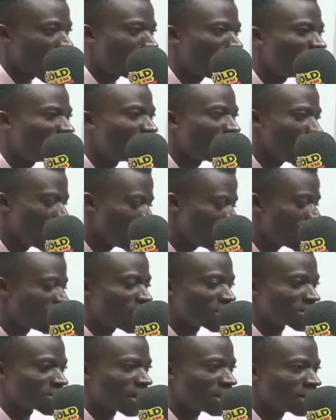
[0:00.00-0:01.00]
among
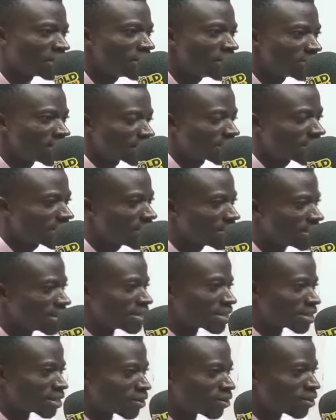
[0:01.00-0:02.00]
fans, the
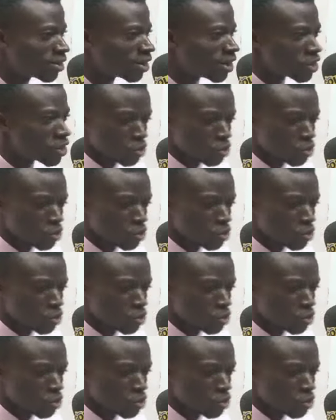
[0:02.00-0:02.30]
citizens, you know.